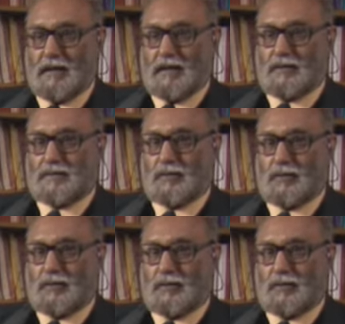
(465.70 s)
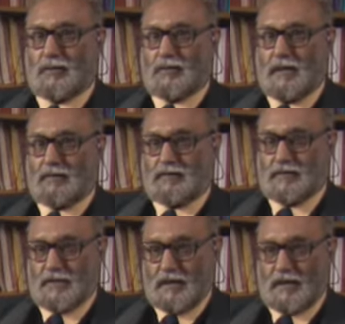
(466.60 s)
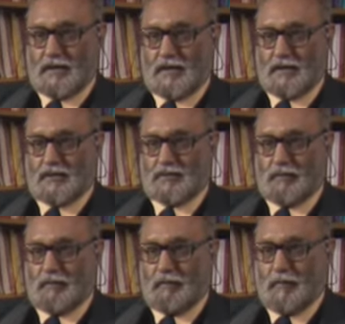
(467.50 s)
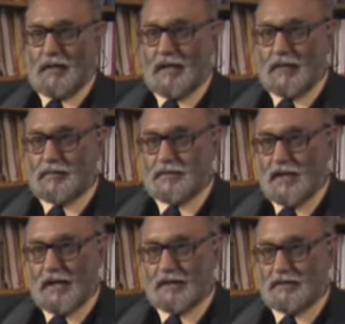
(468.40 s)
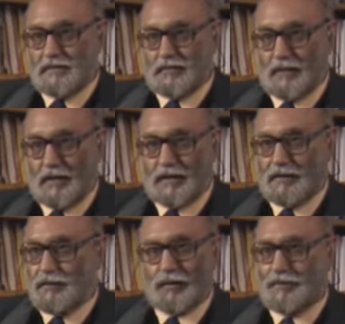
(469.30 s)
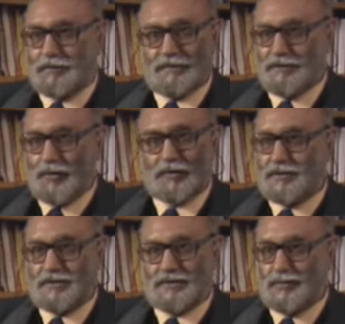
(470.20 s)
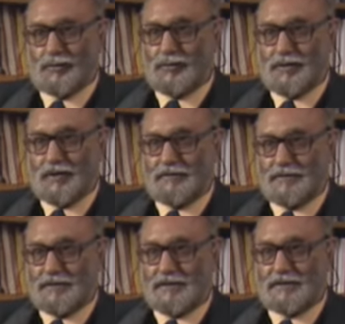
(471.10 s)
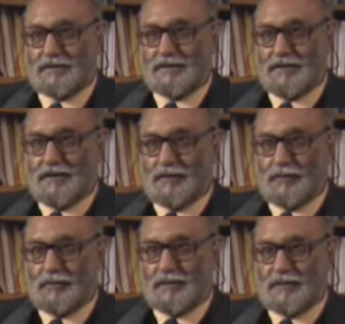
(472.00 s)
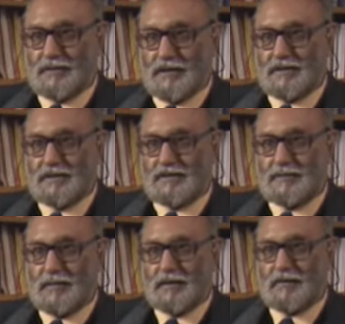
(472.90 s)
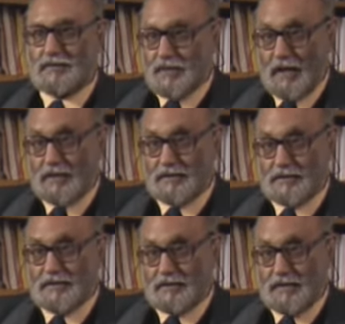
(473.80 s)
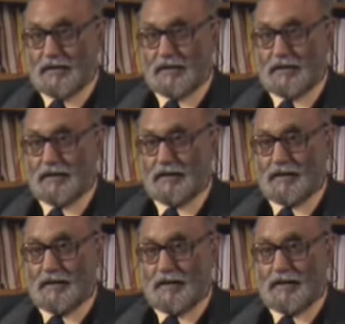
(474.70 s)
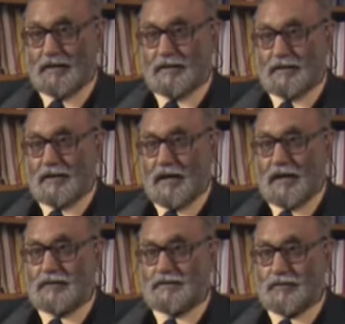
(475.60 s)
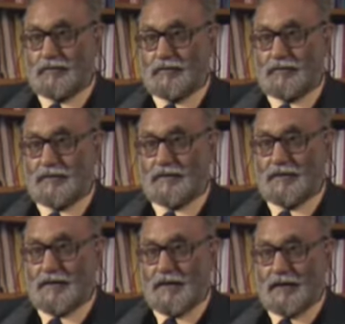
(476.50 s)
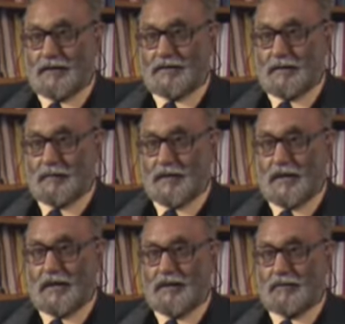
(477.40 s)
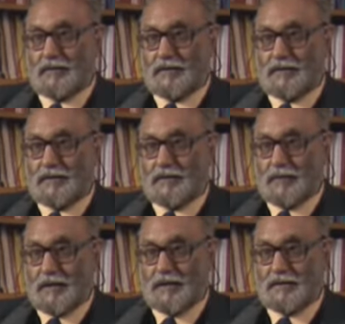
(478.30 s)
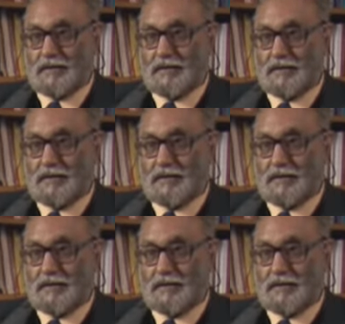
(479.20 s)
So that was the second. So we were building up science, if you like, not just nuclear physics, nuclear sciences, but science in general, under the guise of, under the umbrella of the atomic energy.